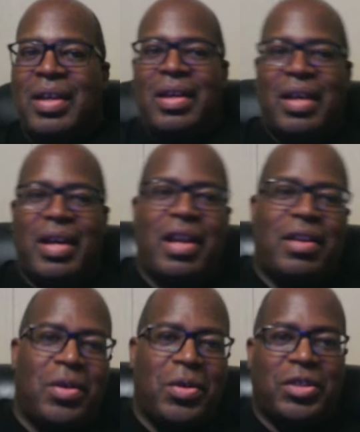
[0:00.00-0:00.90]
and I
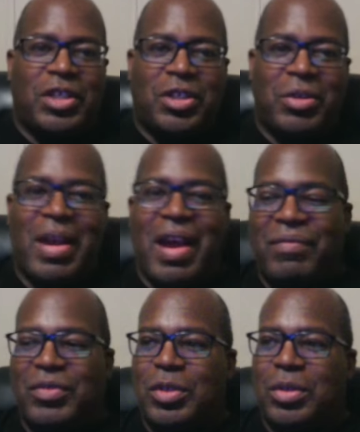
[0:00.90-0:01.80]
notice that you
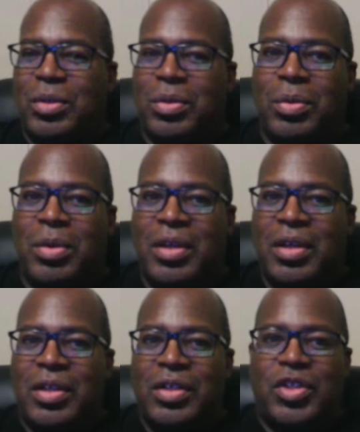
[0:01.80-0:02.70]
have to
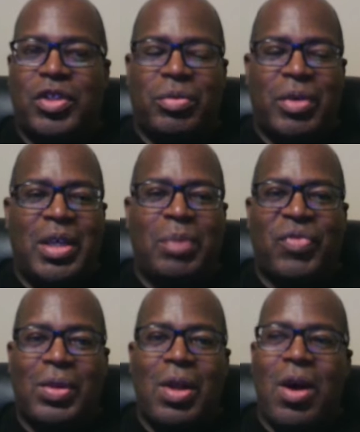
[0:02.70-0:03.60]
stream
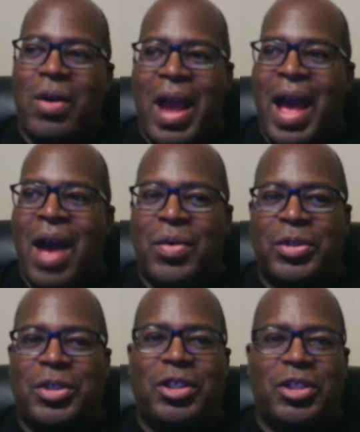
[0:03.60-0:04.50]
for longer
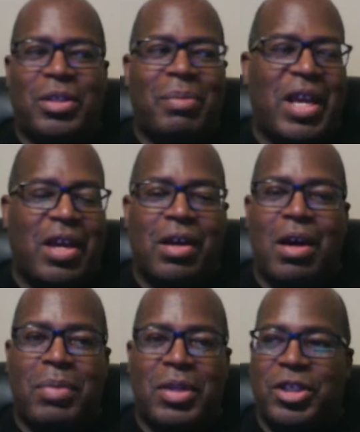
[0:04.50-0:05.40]
hours just to make a
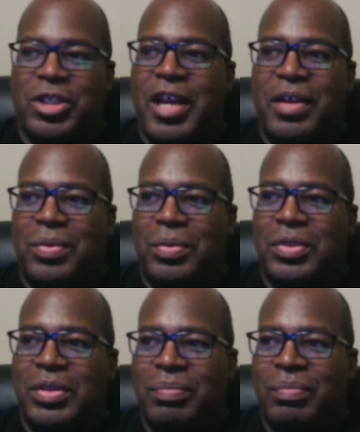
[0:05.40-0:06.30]
couple of
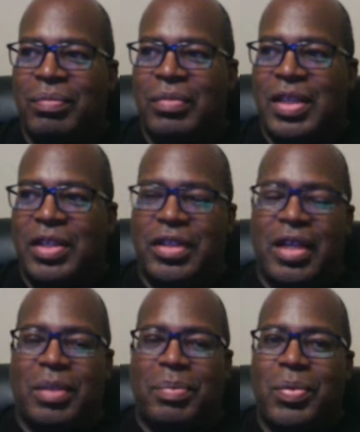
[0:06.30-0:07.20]
shekels. It's
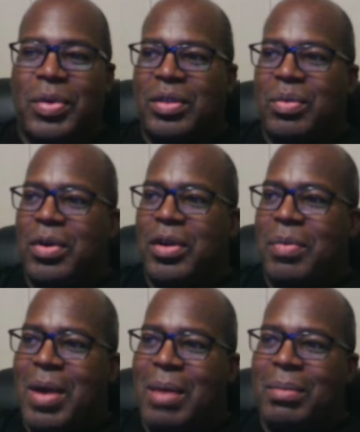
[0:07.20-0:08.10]
at the point where you're
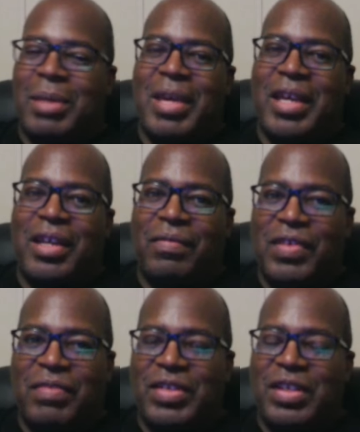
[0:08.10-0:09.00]
probably making
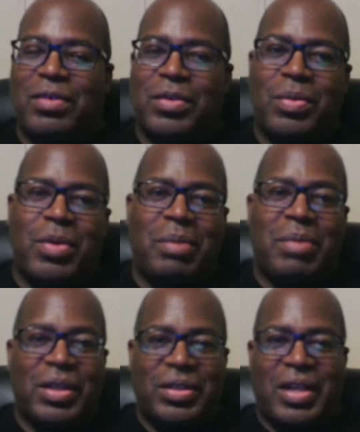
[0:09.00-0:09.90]
15 or 20
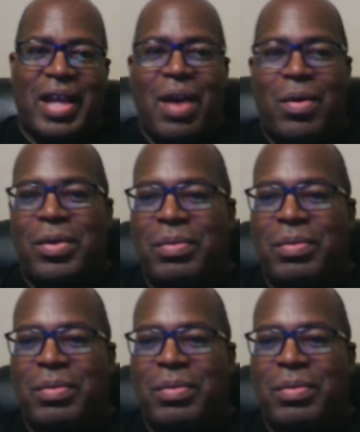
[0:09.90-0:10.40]
bucks an hour.